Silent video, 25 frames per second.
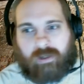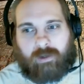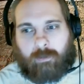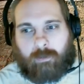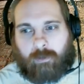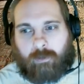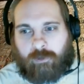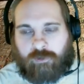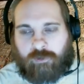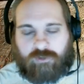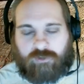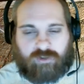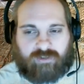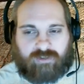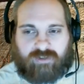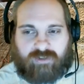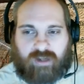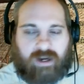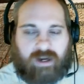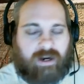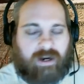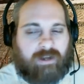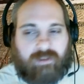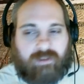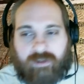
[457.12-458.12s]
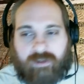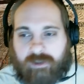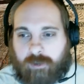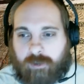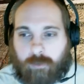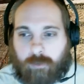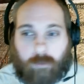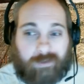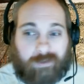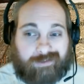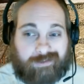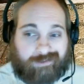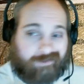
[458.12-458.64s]
You just highlight your
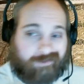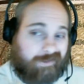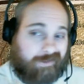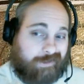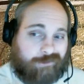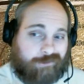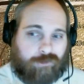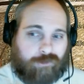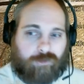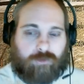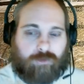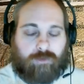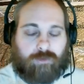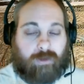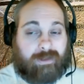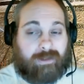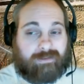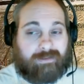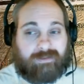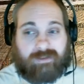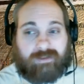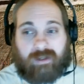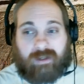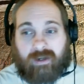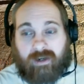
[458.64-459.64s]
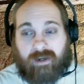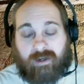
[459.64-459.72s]
quest, select your quest,